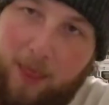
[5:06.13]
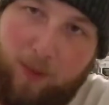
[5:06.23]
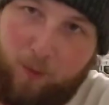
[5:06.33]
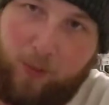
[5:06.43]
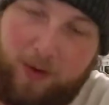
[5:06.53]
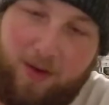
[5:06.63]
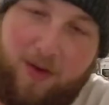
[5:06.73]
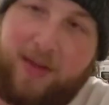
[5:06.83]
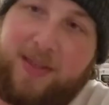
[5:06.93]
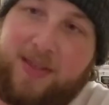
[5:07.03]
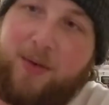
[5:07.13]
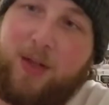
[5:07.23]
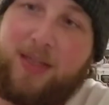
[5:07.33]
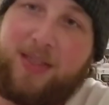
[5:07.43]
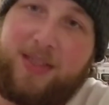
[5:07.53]
Really like this. I would
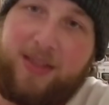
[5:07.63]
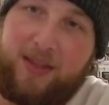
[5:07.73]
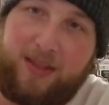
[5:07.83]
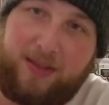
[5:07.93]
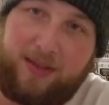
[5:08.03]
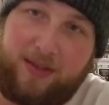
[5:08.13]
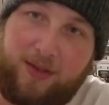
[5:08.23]
like to see these,